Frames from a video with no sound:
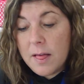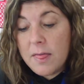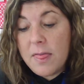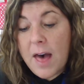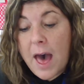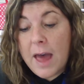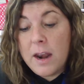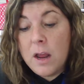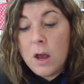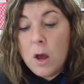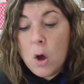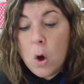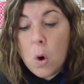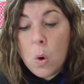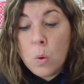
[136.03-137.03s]
That
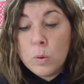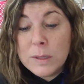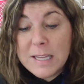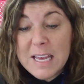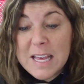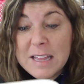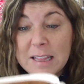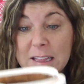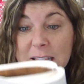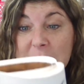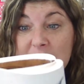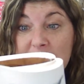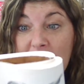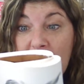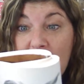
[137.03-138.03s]
only
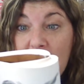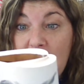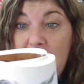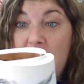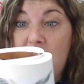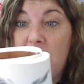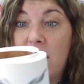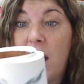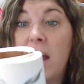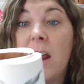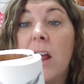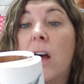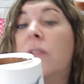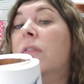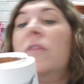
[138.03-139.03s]
live
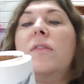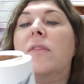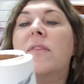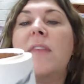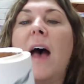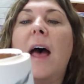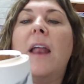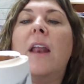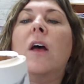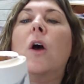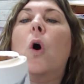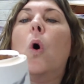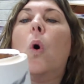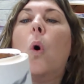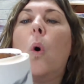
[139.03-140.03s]
that
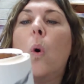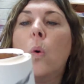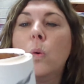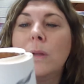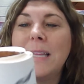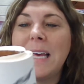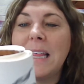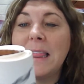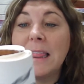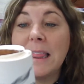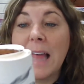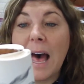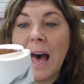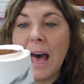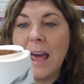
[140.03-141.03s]
only
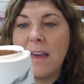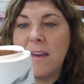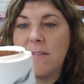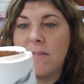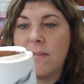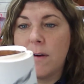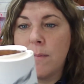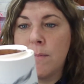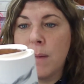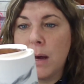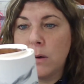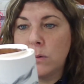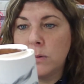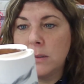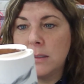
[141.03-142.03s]
live
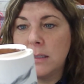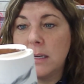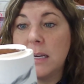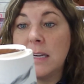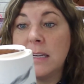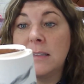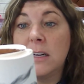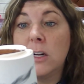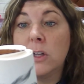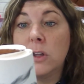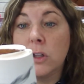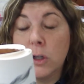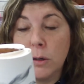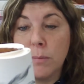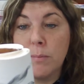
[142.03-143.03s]
mouse is an
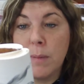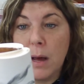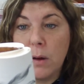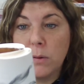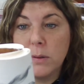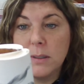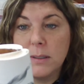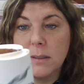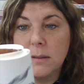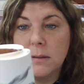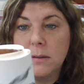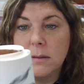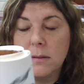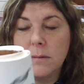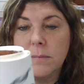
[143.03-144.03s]
alert mouse.
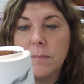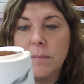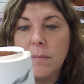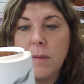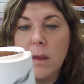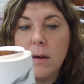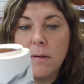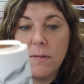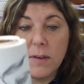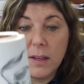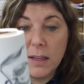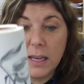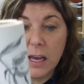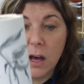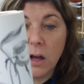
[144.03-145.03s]

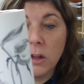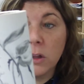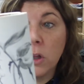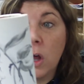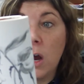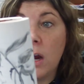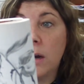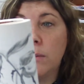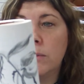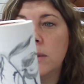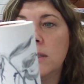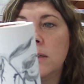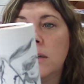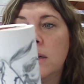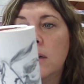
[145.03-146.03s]
Feeling alarmed